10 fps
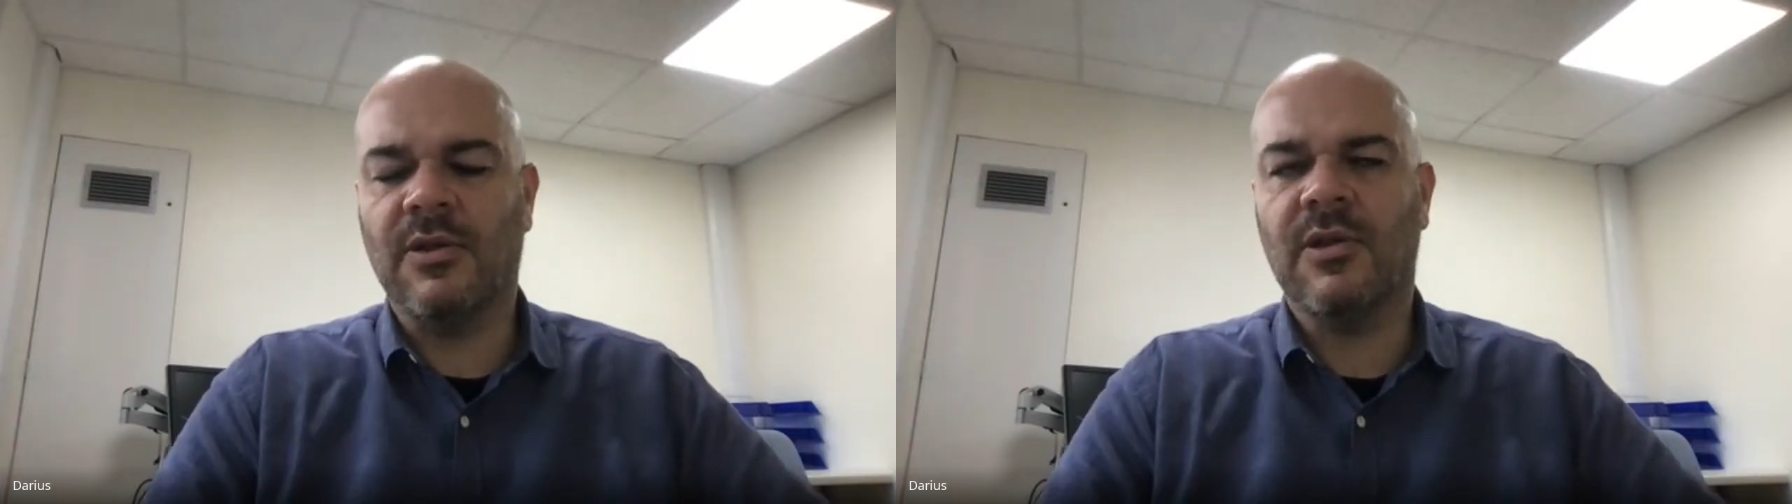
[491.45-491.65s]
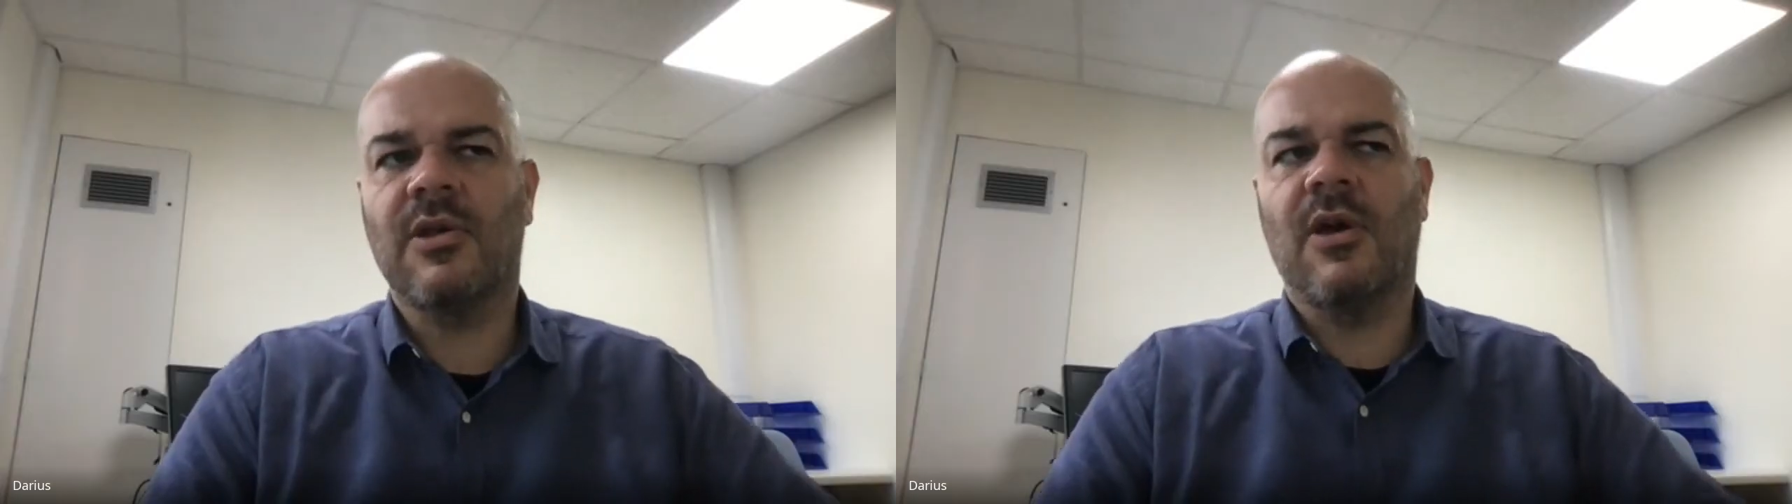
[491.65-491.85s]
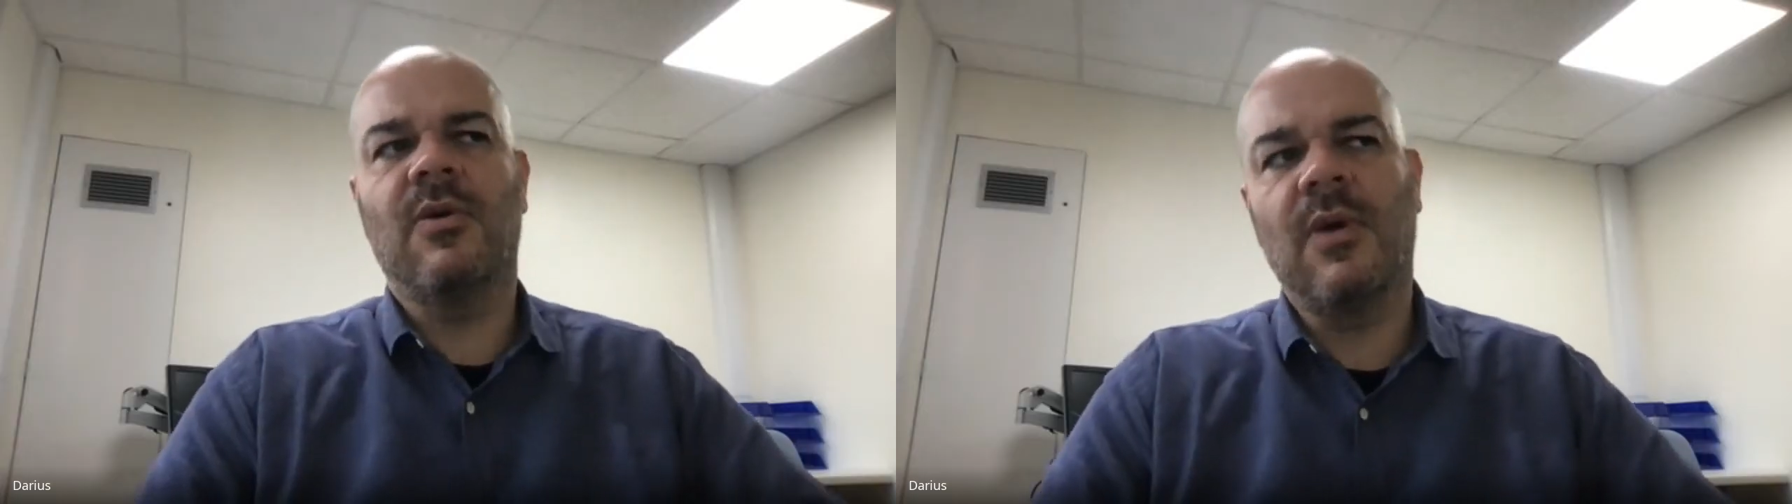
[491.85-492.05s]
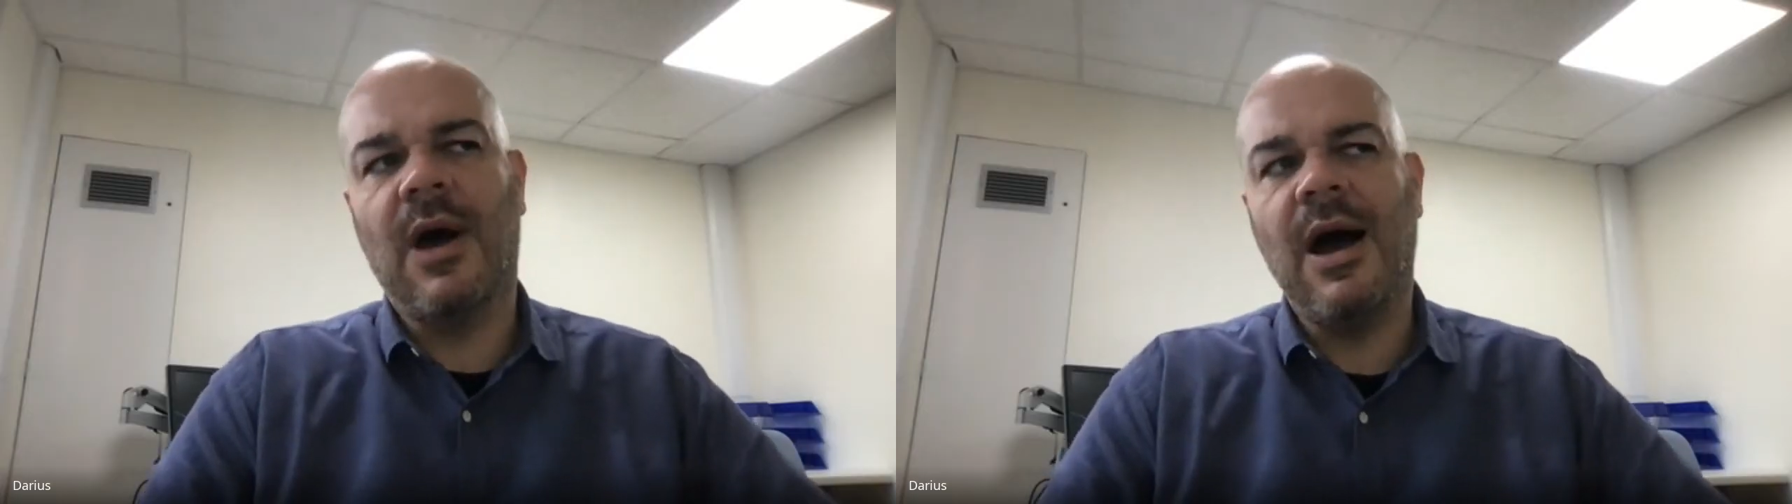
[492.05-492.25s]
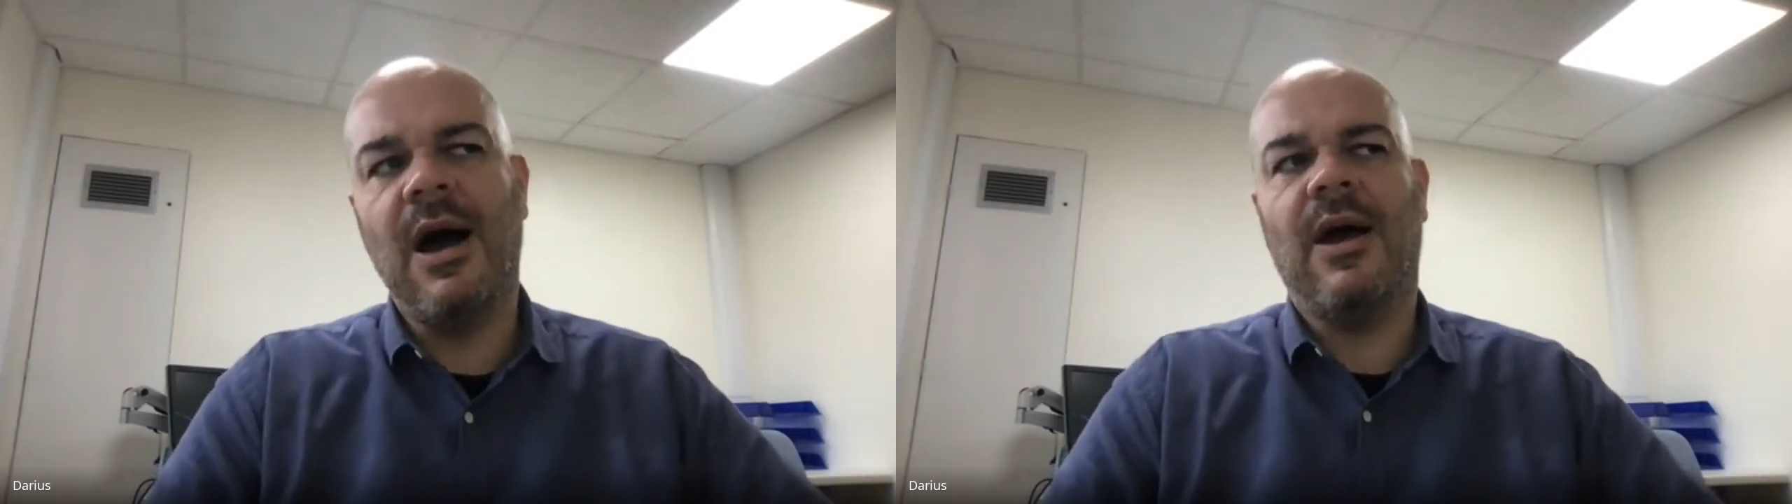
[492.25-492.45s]
So
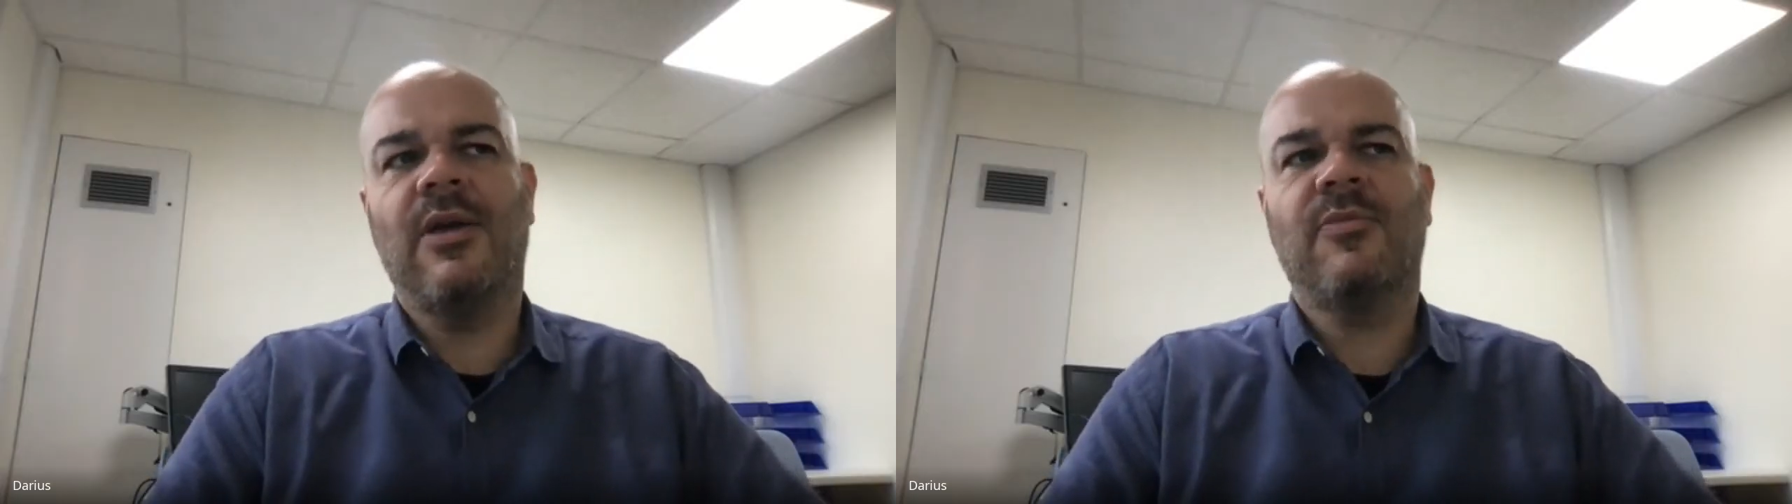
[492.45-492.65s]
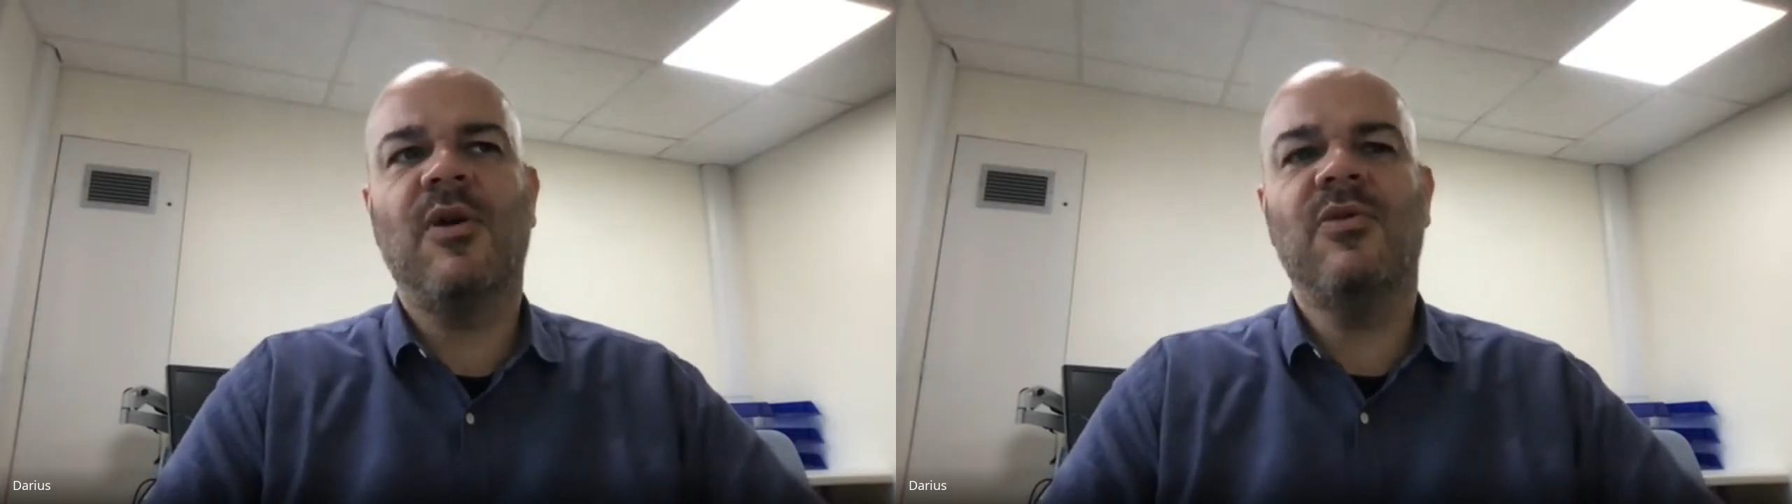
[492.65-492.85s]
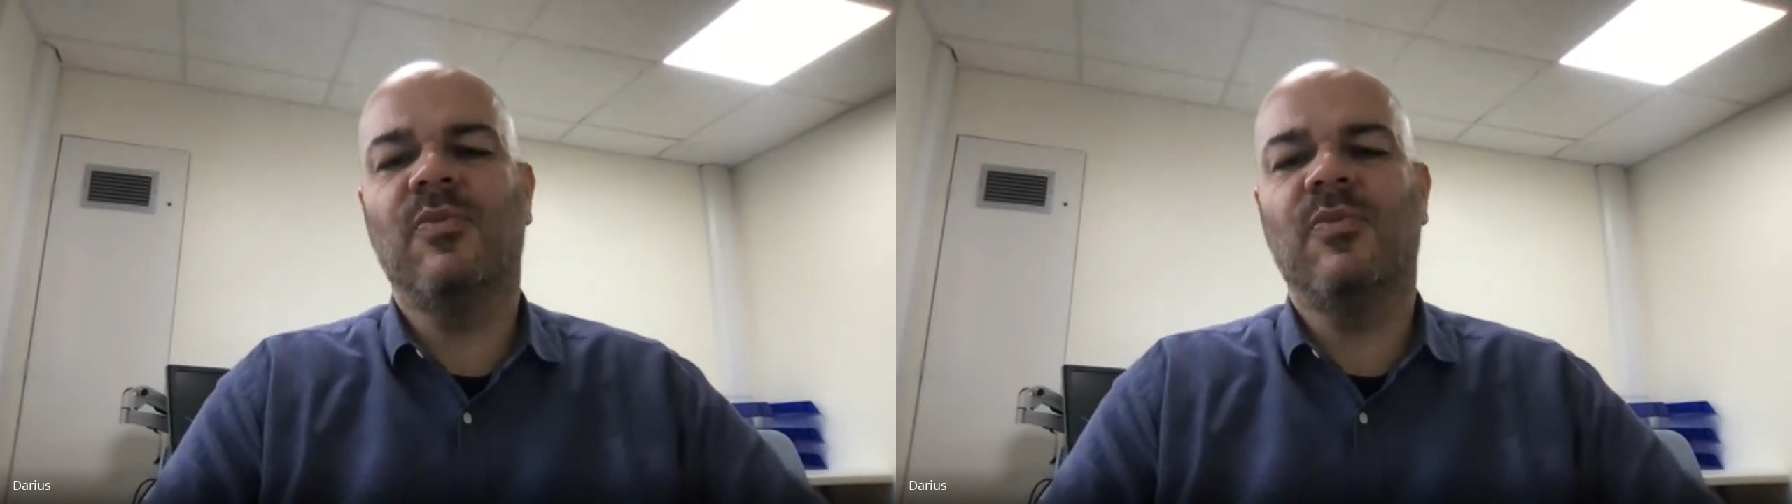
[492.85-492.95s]
I suppose